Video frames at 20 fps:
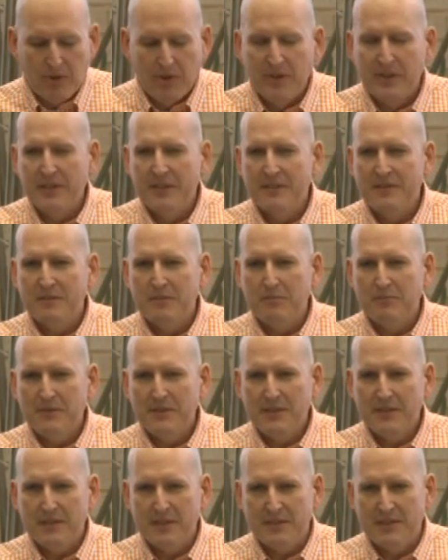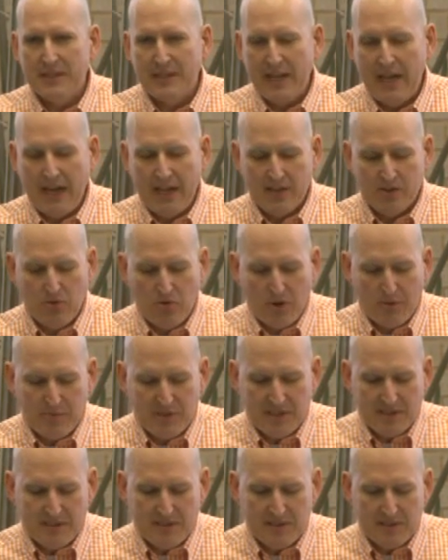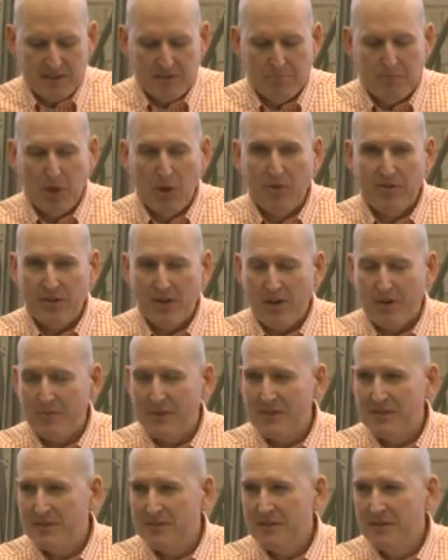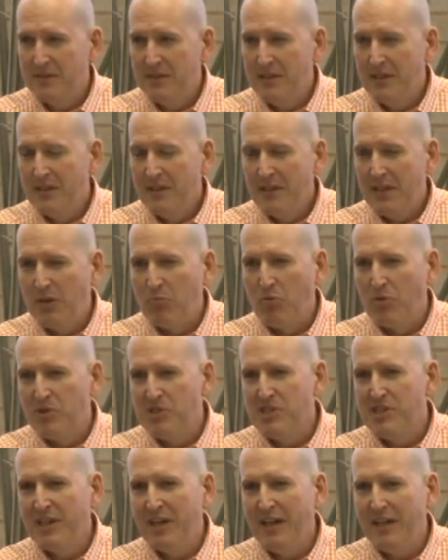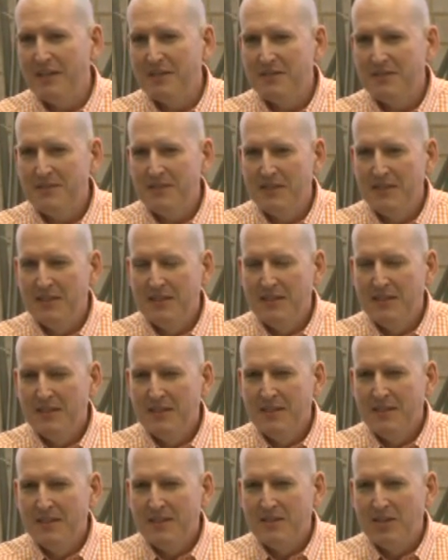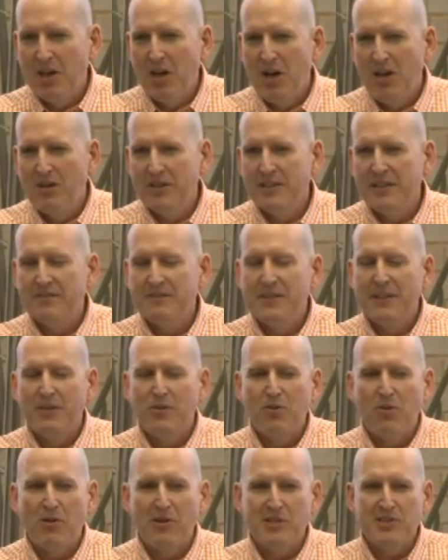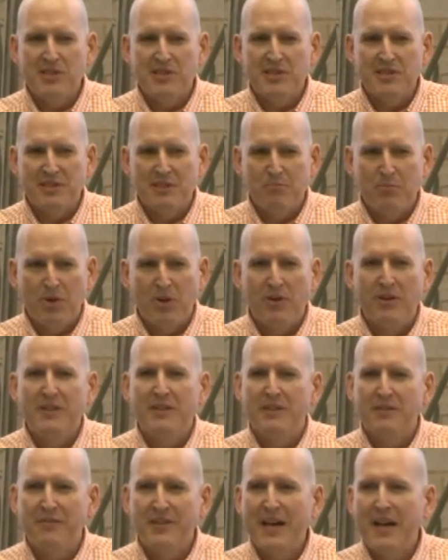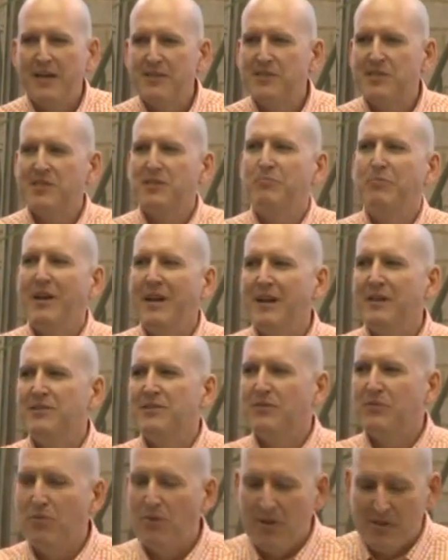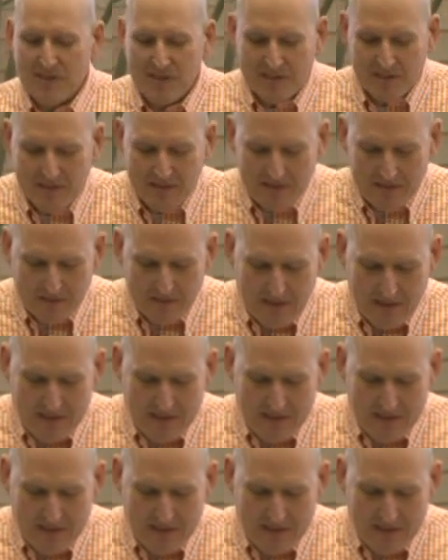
burying the decaying corpses of both armies, and worse yet, the hauling of dead horses and the burning of thousands of pounds of horses.